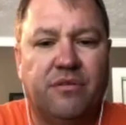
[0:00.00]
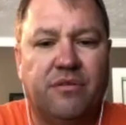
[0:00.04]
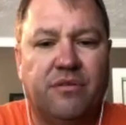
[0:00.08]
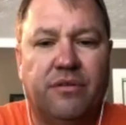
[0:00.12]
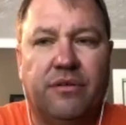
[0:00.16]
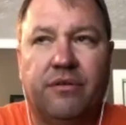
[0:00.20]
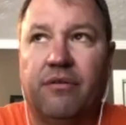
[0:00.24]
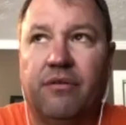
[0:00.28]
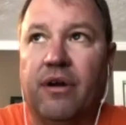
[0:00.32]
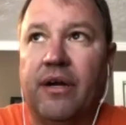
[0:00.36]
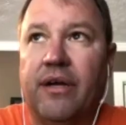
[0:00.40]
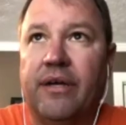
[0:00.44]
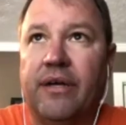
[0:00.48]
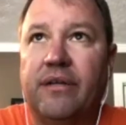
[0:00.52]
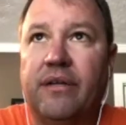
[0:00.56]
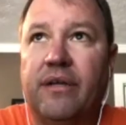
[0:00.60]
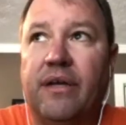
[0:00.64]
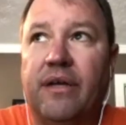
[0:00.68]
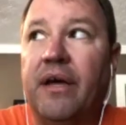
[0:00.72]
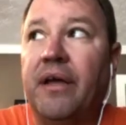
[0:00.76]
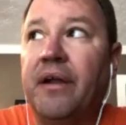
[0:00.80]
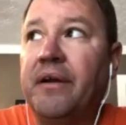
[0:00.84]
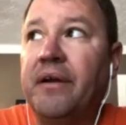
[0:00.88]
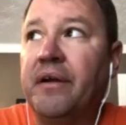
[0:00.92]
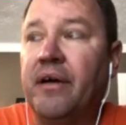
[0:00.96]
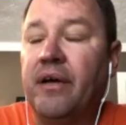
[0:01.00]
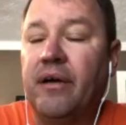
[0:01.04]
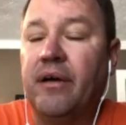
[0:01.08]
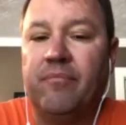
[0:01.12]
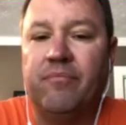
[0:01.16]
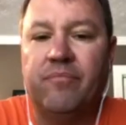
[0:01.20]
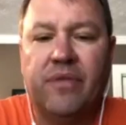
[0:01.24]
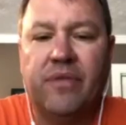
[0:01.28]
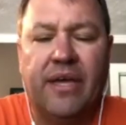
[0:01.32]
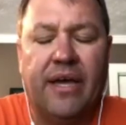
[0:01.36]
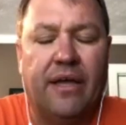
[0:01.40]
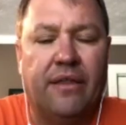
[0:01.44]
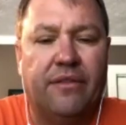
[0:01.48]
right. And um,
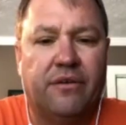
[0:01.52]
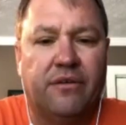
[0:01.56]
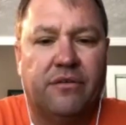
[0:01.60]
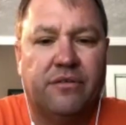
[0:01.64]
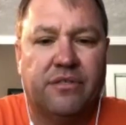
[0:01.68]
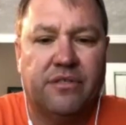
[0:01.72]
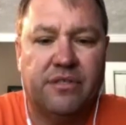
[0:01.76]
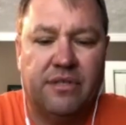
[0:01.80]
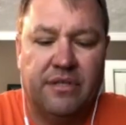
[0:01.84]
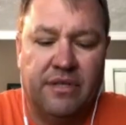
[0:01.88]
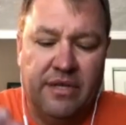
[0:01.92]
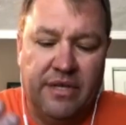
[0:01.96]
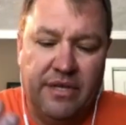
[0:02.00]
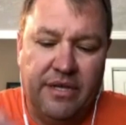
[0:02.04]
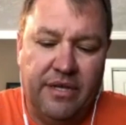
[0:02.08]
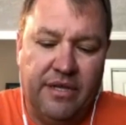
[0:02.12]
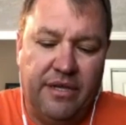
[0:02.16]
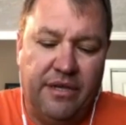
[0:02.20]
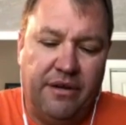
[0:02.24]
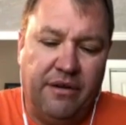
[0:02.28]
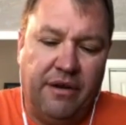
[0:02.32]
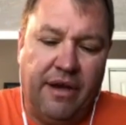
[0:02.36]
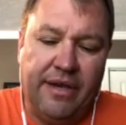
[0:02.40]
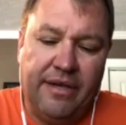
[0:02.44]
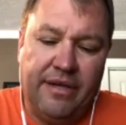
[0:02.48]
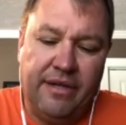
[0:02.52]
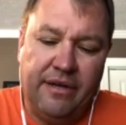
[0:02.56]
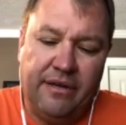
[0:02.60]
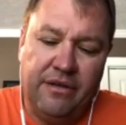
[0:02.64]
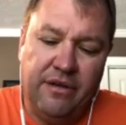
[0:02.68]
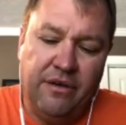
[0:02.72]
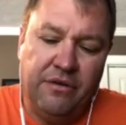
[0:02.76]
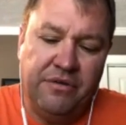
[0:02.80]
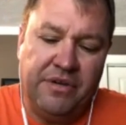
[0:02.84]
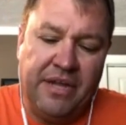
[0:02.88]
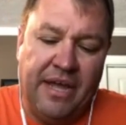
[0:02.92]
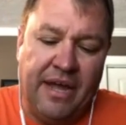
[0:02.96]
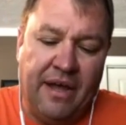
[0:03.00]
yeah, there's, you know, I could
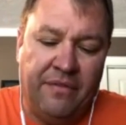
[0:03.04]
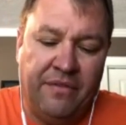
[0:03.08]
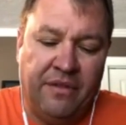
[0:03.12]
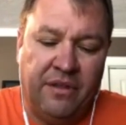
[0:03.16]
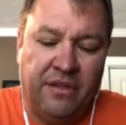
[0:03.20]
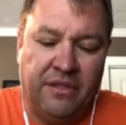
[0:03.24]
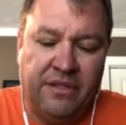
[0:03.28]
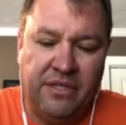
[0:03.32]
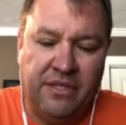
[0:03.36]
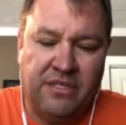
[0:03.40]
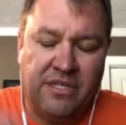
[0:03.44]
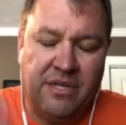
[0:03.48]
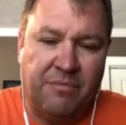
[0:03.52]
go down the list.